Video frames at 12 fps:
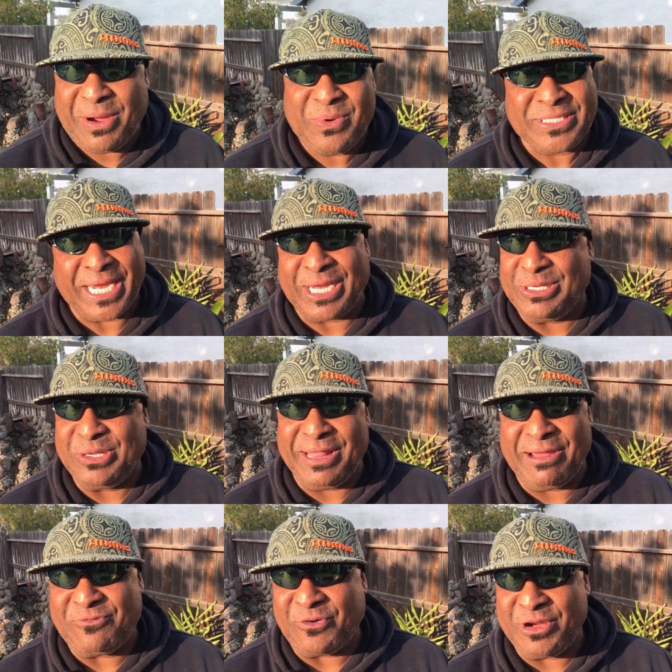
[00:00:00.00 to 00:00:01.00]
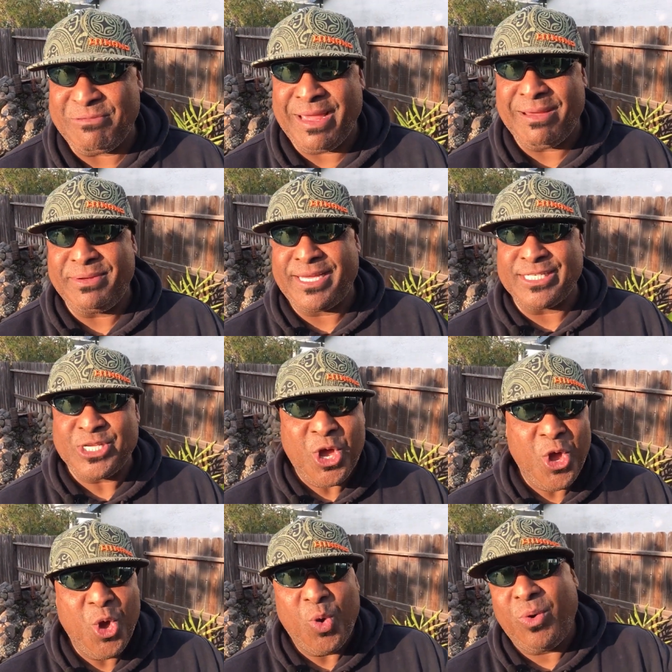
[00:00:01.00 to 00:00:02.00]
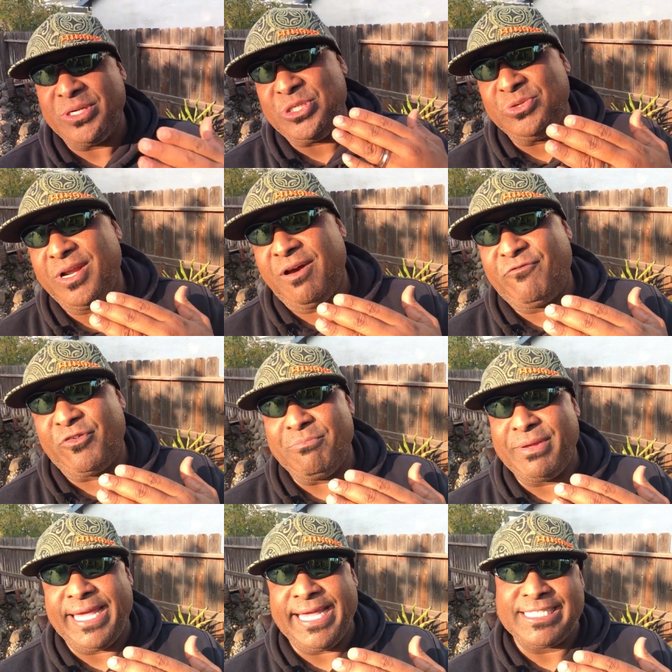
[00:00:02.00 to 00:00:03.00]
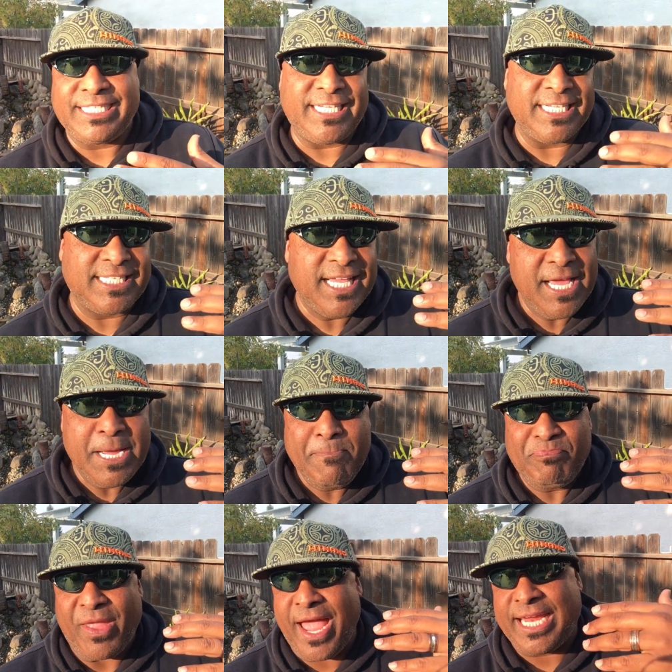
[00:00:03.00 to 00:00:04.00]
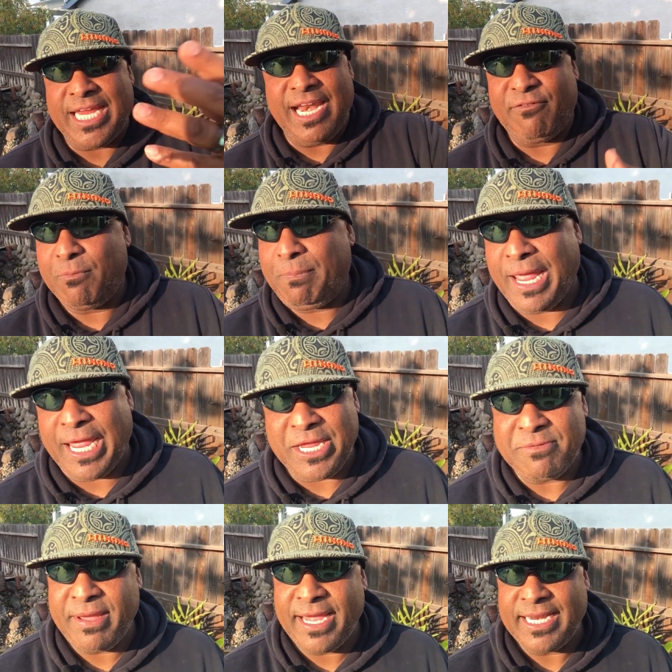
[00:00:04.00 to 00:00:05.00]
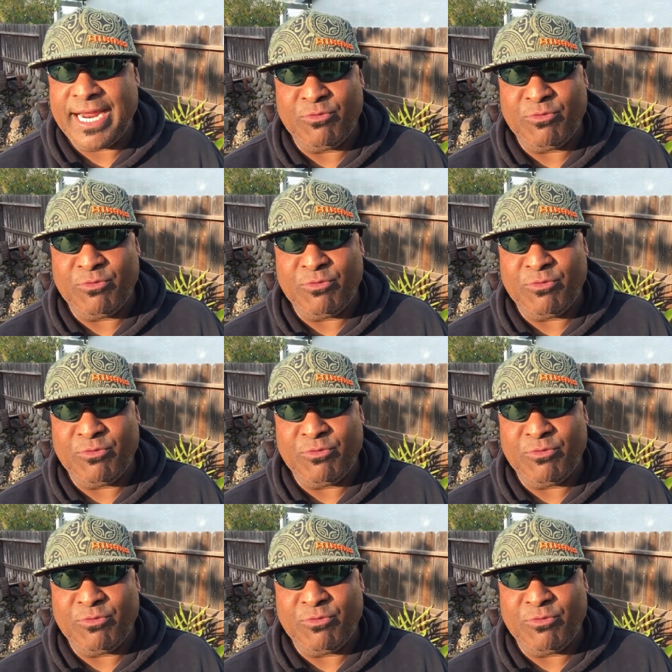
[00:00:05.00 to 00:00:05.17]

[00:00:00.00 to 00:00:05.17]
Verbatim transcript: I wish I could do that for you, man, because what you done for me, it's just I can never pay you, man.